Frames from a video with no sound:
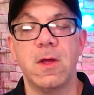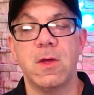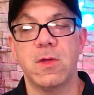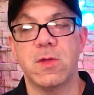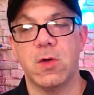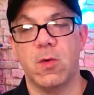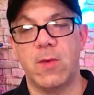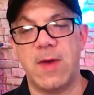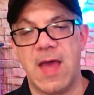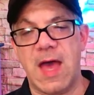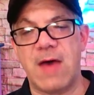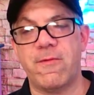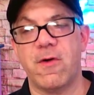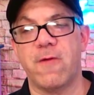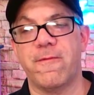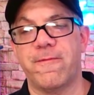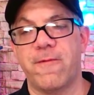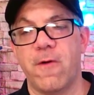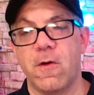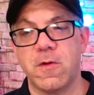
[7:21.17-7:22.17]
So we have our
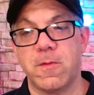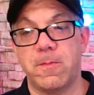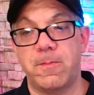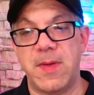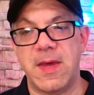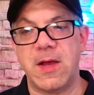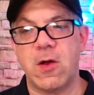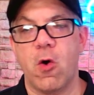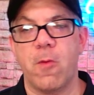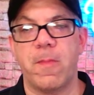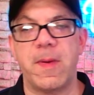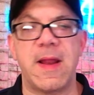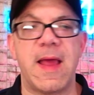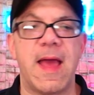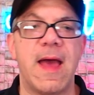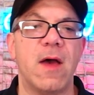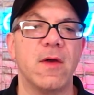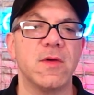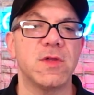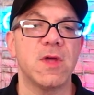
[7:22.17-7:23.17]
first big open
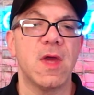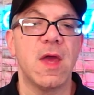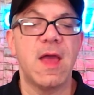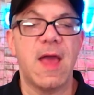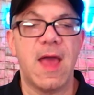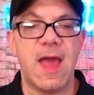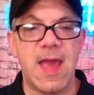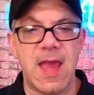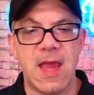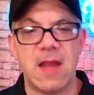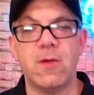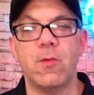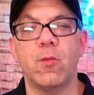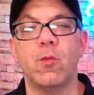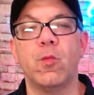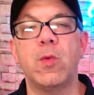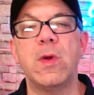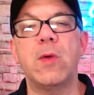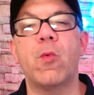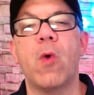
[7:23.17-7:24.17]
house and
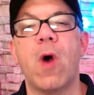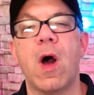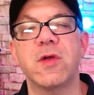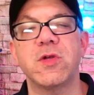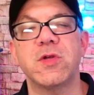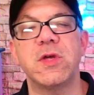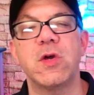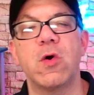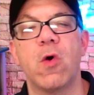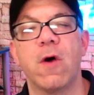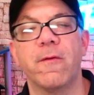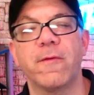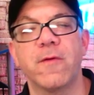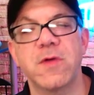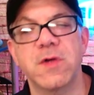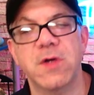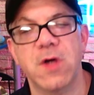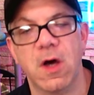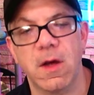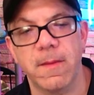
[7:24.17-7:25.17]
we watch the
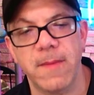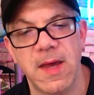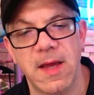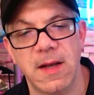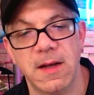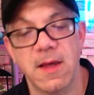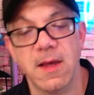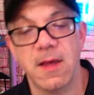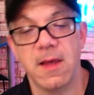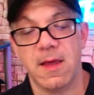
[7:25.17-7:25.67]
offers come in.